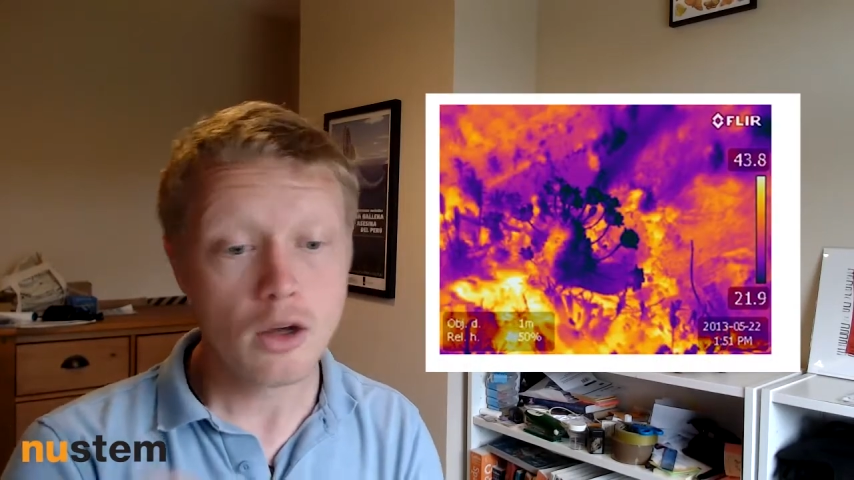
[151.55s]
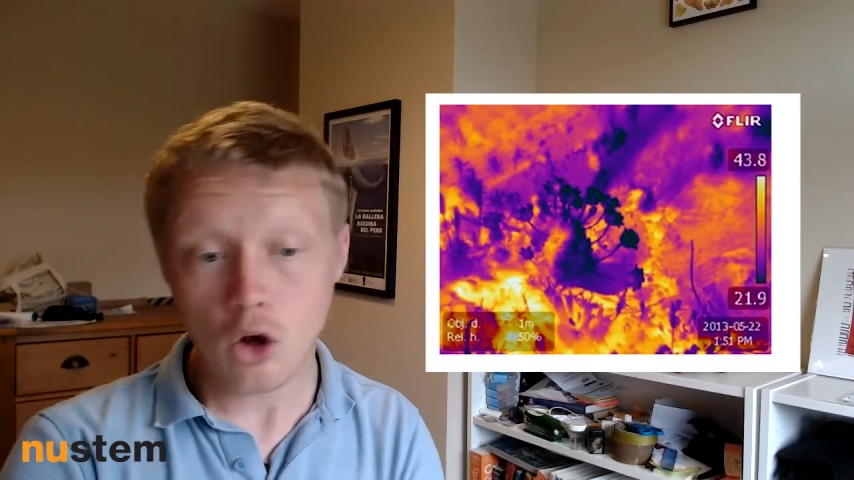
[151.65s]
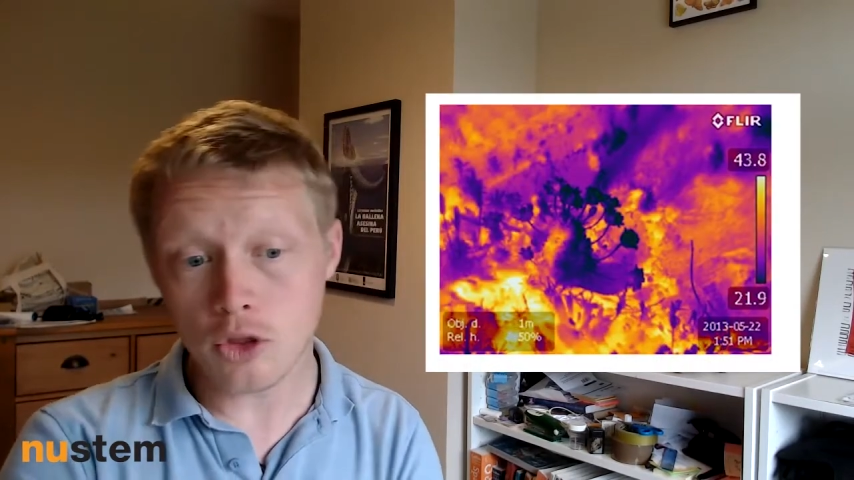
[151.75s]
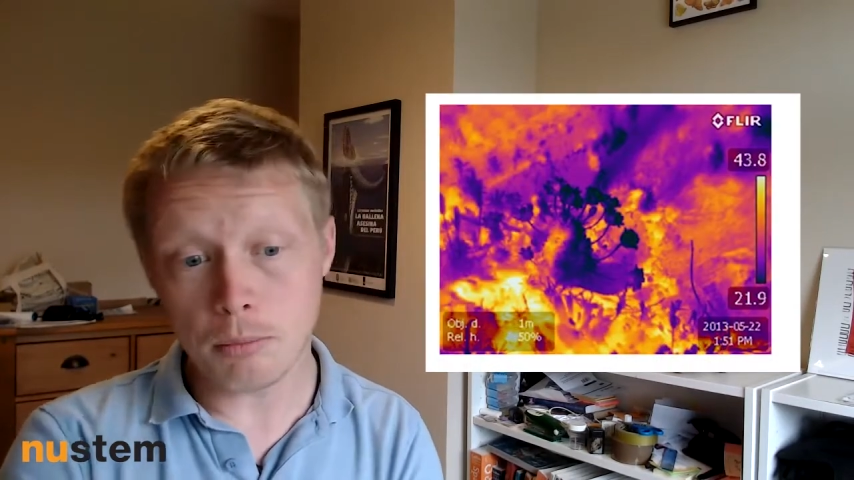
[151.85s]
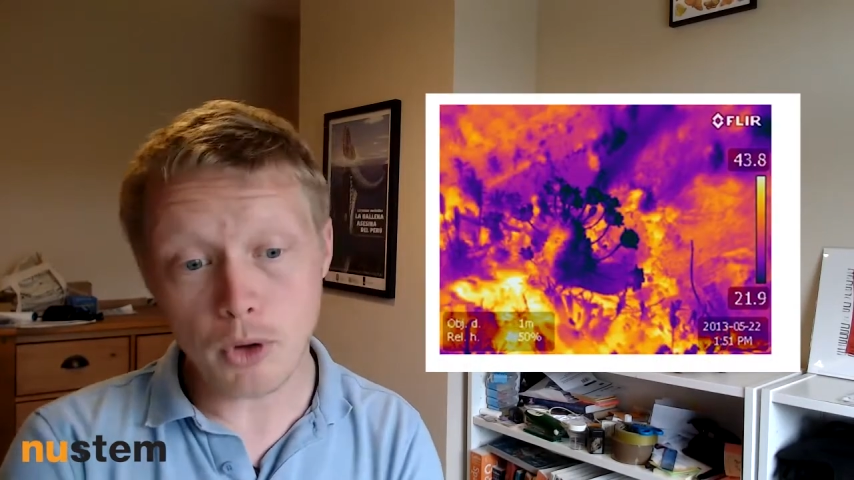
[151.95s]

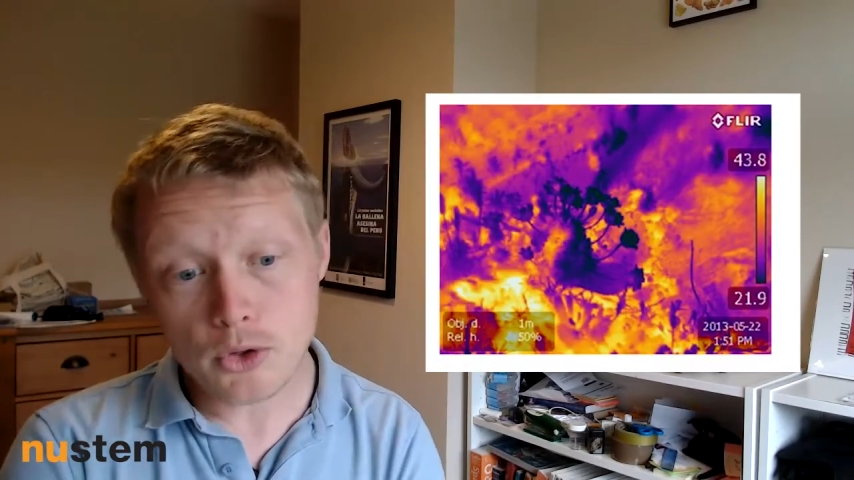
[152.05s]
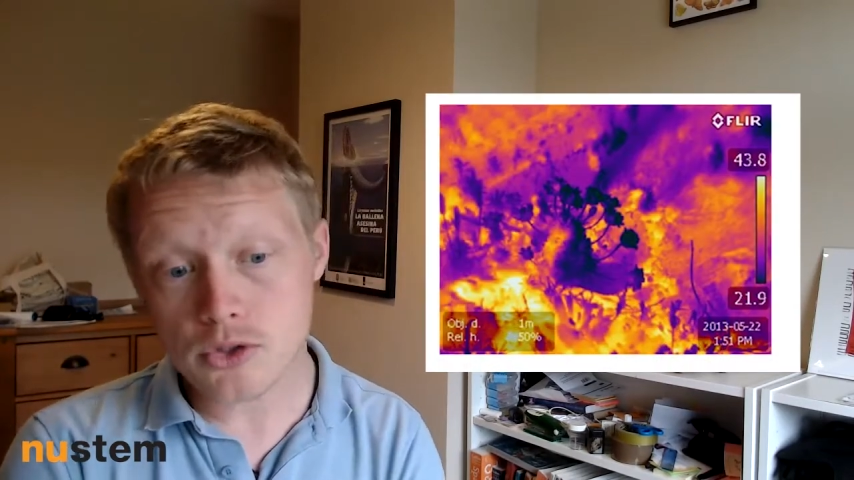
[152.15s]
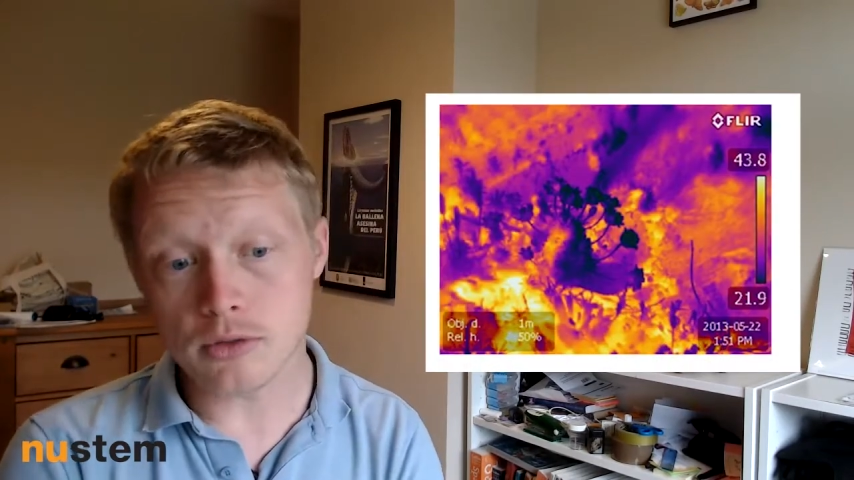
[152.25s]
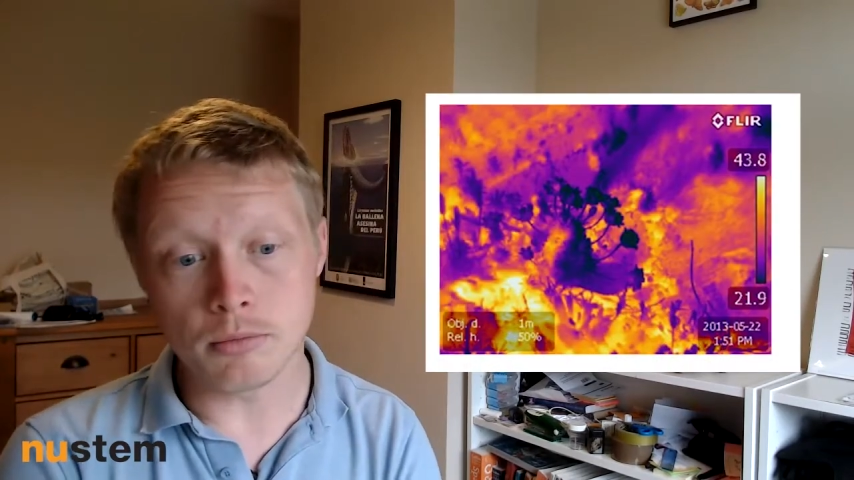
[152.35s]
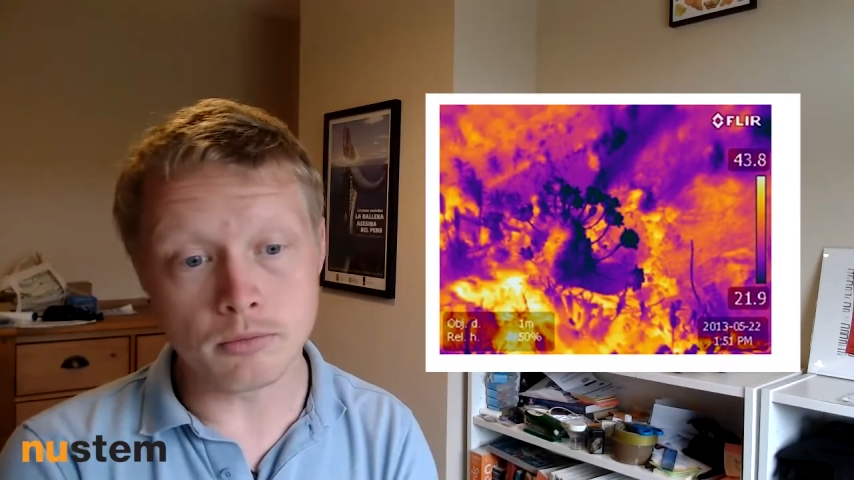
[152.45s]
on the
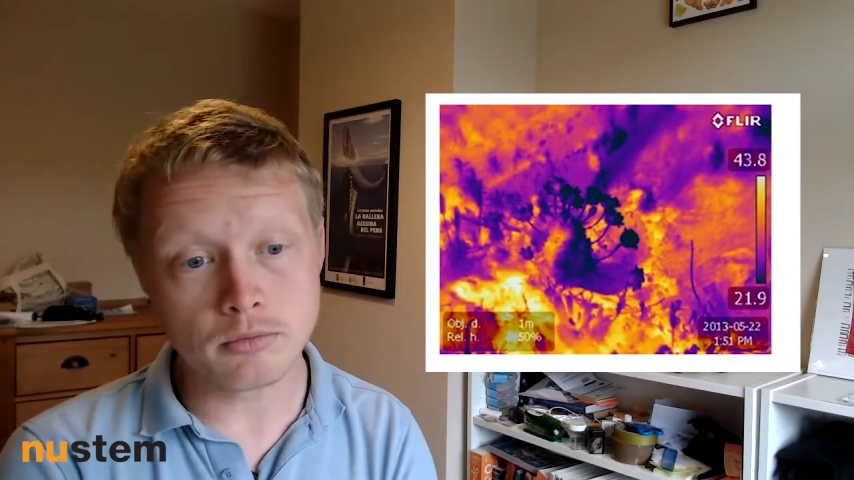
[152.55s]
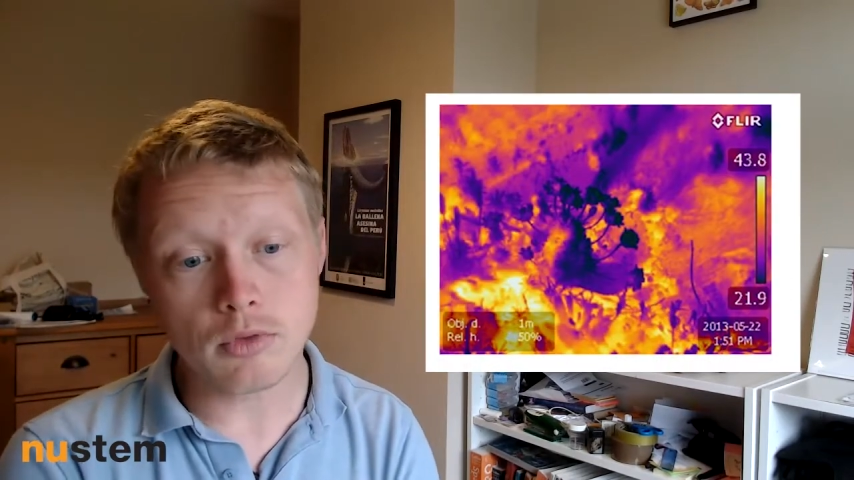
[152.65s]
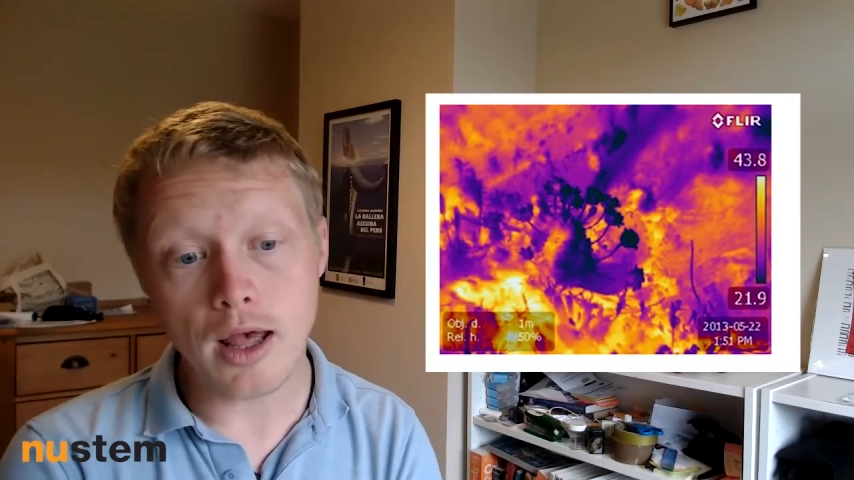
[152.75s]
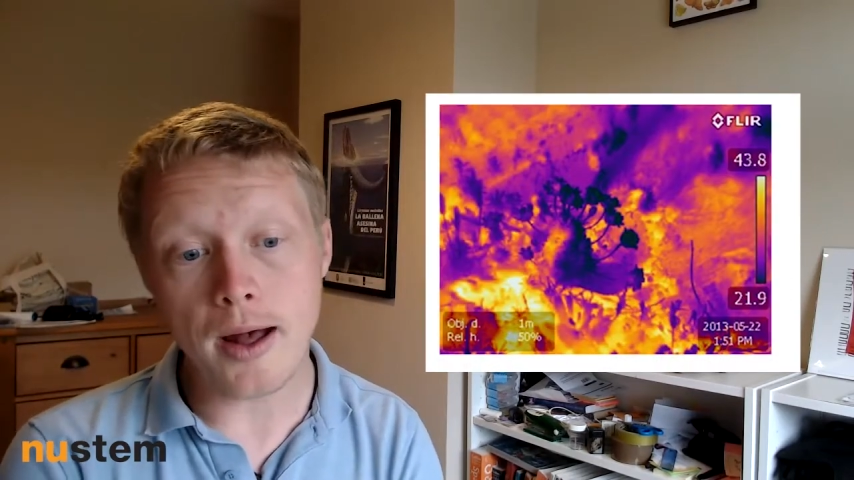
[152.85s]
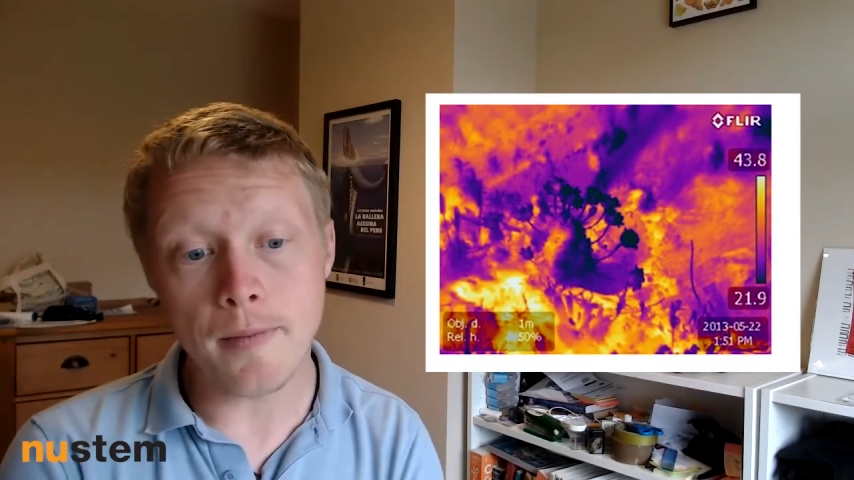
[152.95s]
bottom
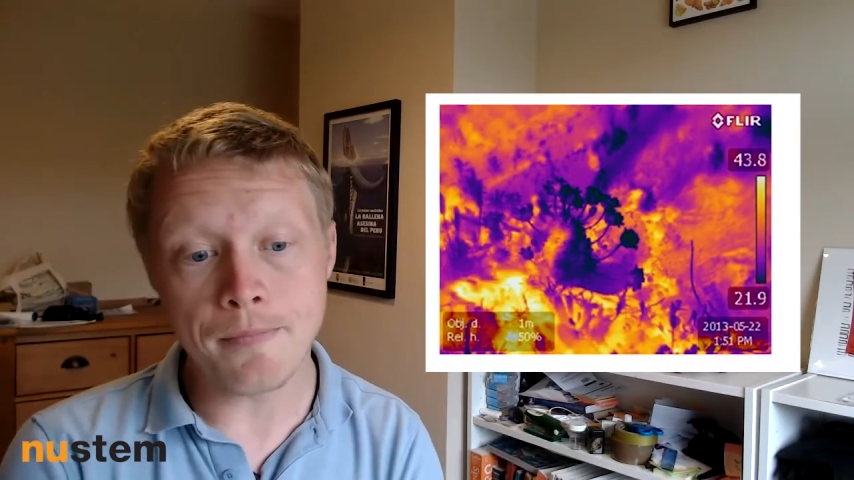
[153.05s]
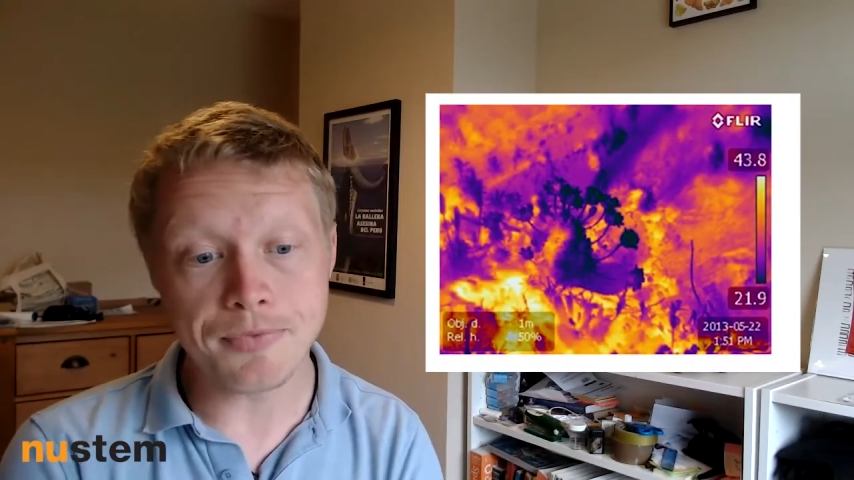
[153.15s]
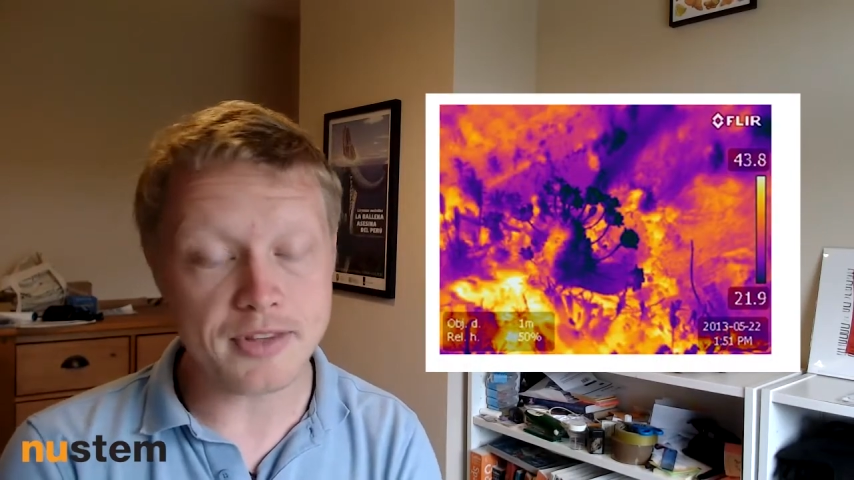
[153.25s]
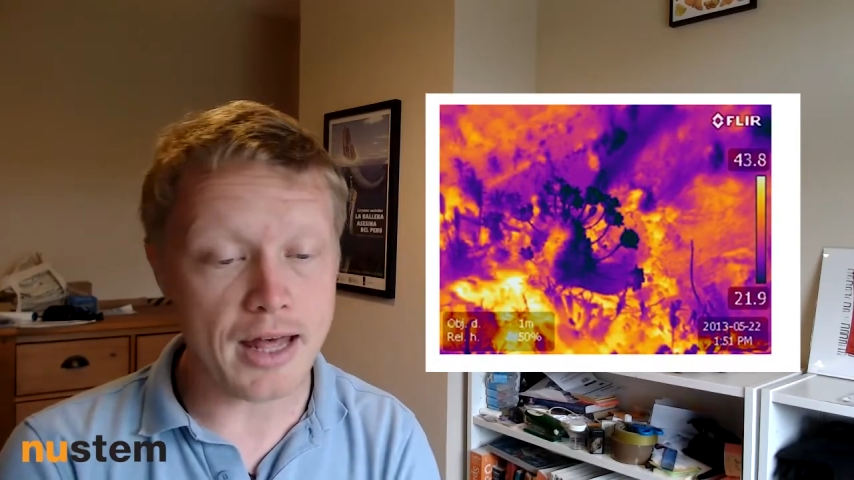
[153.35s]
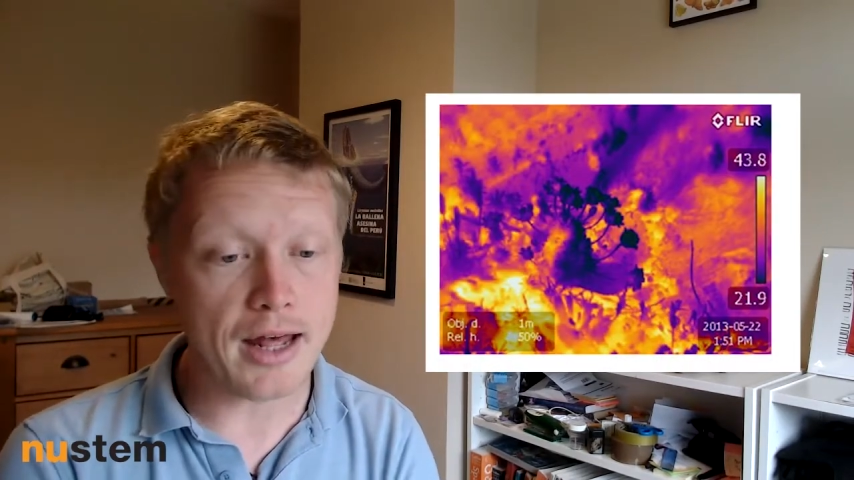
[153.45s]

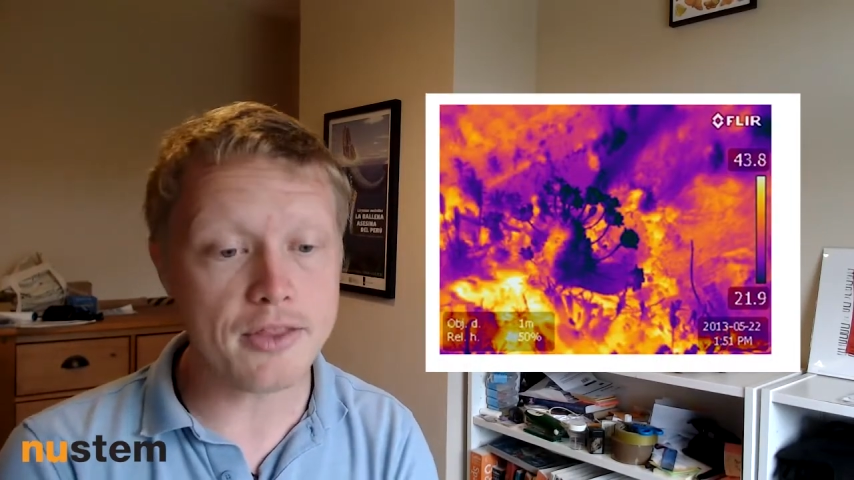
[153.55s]
there.